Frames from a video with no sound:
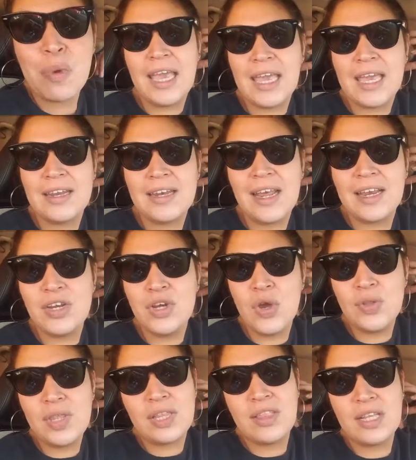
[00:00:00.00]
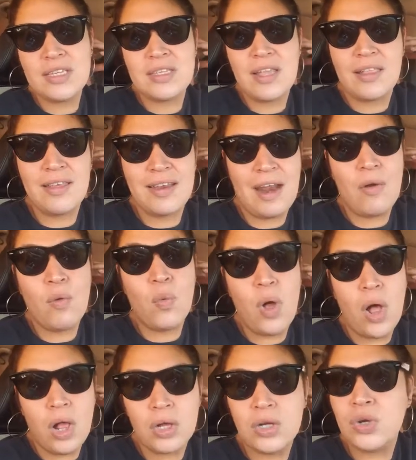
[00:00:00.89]
And I know that they sell it at
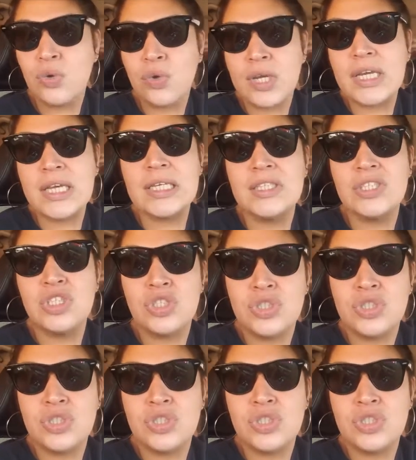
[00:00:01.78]
Walgreens.